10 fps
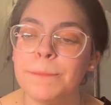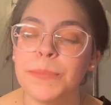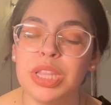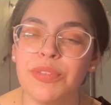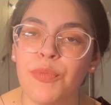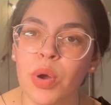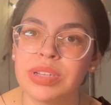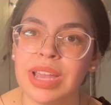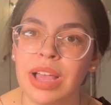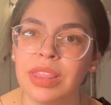put the fork
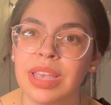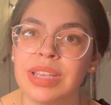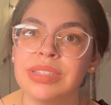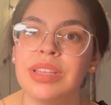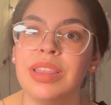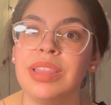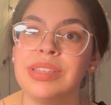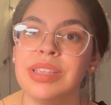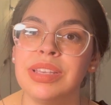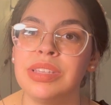down, Liz,
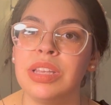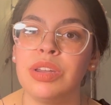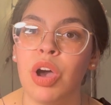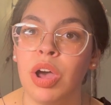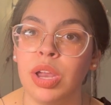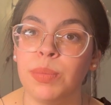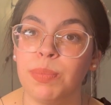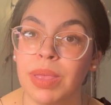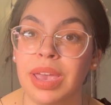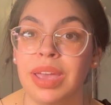this isn't on
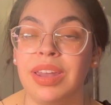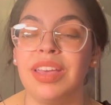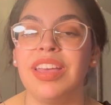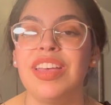plan.